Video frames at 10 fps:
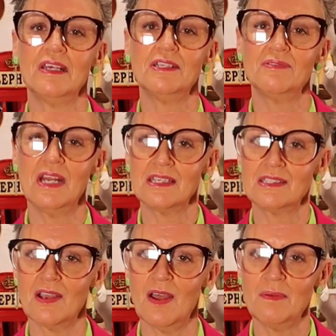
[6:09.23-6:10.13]
Until
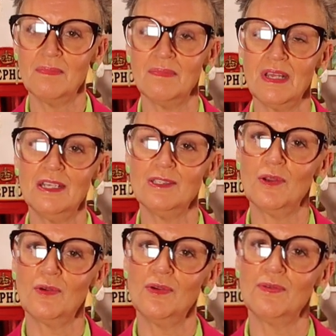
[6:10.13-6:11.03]
next time, it is
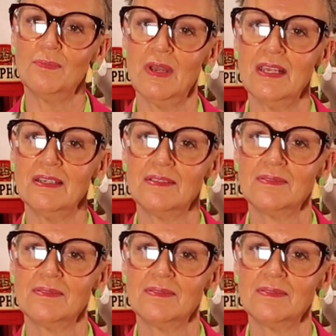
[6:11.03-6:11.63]
hooroo from me.